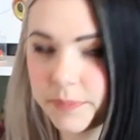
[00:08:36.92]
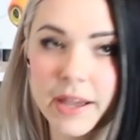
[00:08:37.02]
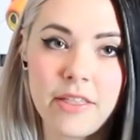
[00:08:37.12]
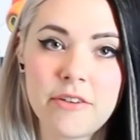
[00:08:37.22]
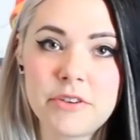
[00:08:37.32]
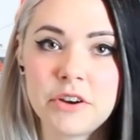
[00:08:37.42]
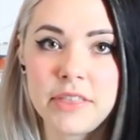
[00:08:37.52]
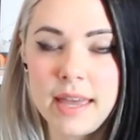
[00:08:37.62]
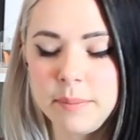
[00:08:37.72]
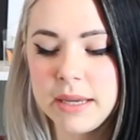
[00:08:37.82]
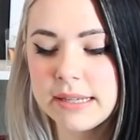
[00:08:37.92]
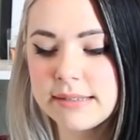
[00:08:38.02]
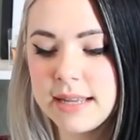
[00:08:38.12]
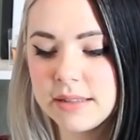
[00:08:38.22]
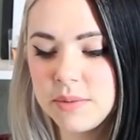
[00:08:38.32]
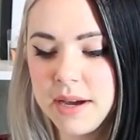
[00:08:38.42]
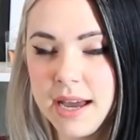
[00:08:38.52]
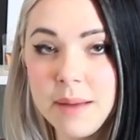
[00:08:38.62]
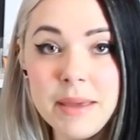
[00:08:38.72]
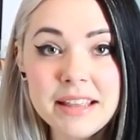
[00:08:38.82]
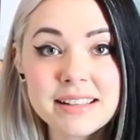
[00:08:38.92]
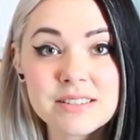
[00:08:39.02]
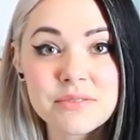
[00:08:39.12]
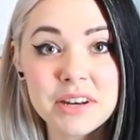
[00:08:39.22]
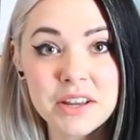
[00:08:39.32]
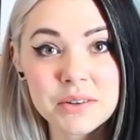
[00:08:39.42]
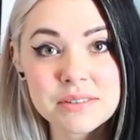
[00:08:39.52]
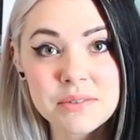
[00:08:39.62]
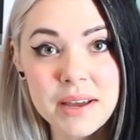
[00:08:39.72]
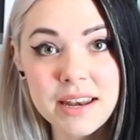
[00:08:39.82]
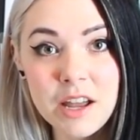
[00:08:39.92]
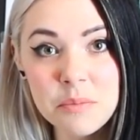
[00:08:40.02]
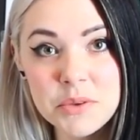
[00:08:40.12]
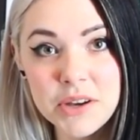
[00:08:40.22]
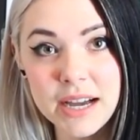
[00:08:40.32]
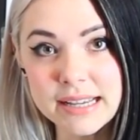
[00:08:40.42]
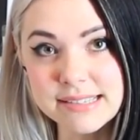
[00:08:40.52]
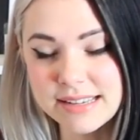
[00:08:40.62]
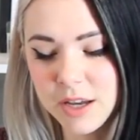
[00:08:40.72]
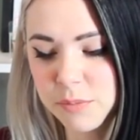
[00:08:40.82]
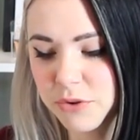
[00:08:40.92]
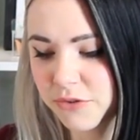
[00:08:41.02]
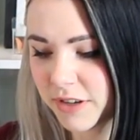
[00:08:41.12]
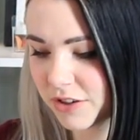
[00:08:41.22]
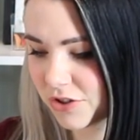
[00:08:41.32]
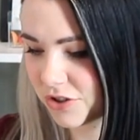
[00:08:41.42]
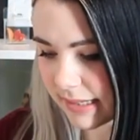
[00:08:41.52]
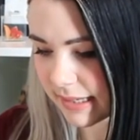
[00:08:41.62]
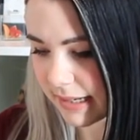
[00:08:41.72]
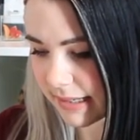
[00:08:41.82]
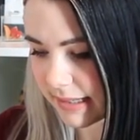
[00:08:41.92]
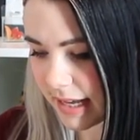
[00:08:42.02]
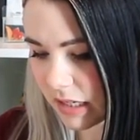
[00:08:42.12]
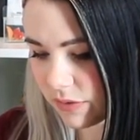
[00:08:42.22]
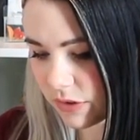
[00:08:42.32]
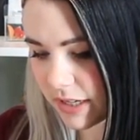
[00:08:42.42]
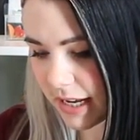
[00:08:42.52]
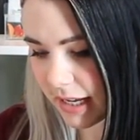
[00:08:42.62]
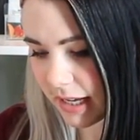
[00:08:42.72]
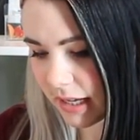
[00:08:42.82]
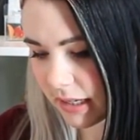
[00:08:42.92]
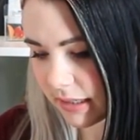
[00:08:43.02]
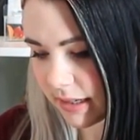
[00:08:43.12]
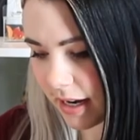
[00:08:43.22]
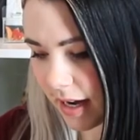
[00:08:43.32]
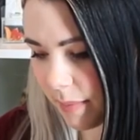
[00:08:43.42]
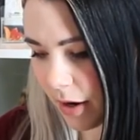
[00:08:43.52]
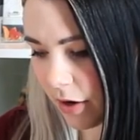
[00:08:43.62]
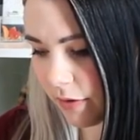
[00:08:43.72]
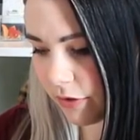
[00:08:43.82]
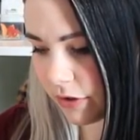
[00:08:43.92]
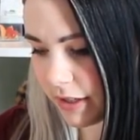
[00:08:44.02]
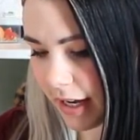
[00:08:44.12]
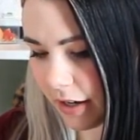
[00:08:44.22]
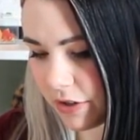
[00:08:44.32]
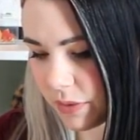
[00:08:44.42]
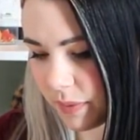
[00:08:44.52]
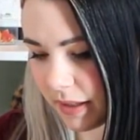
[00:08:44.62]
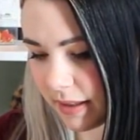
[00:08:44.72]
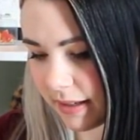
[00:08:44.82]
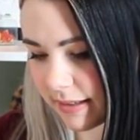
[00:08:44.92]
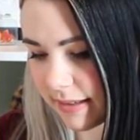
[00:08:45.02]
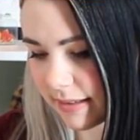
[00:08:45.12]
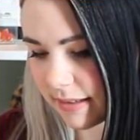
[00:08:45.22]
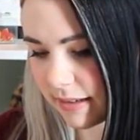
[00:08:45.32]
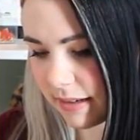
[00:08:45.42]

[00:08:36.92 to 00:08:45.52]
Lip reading: I love hearing that because that's why I make these videos, so I can help you guys and help your fish. Says, "Thanks for taking time out of your day to read this.